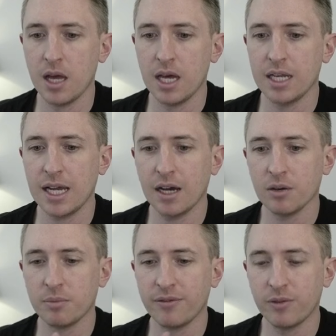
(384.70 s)
Now,
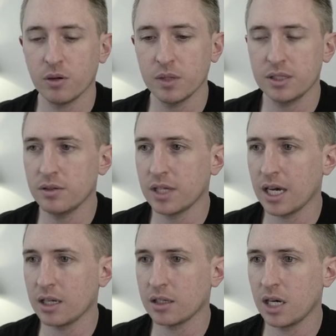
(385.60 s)
before we do
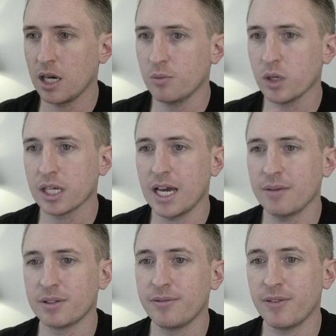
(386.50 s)
that, we're going to have
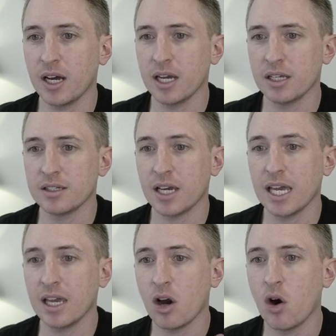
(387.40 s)
to find
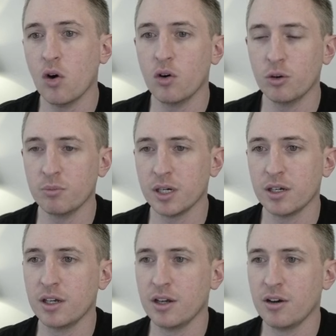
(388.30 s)
a home
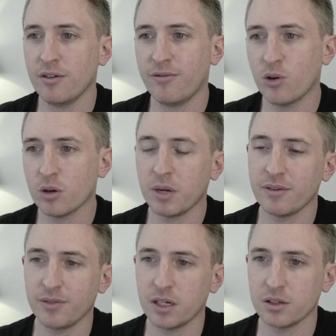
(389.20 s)
for my
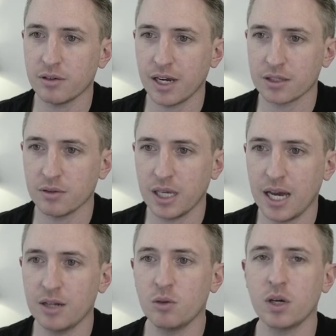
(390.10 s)
Flutter directory.
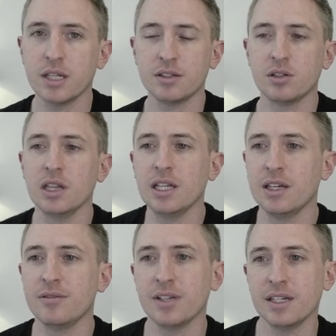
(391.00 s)
I don't want it to
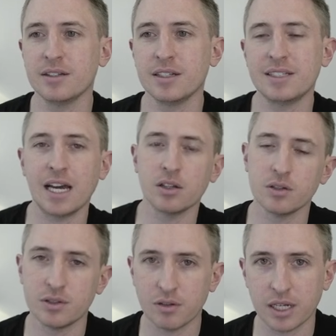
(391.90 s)
live in the
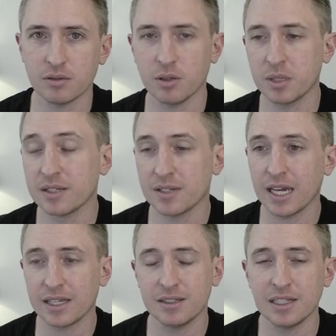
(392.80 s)
downloads directory because I
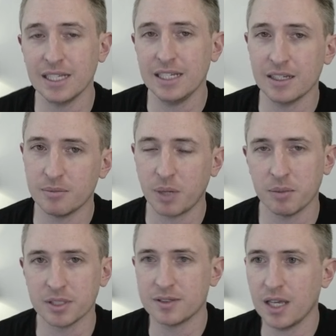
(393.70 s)
can delete it by
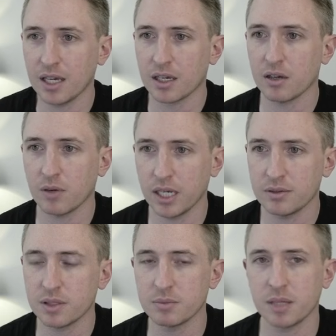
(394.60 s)
mistake, right?
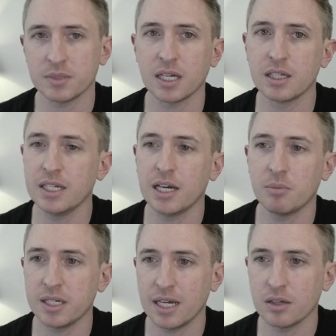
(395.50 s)
Sometimes I clean out
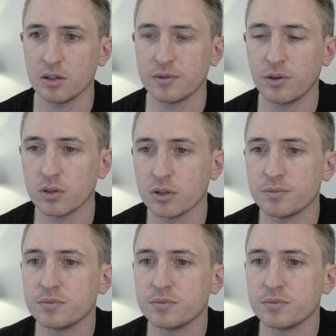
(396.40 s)
my downloads folder.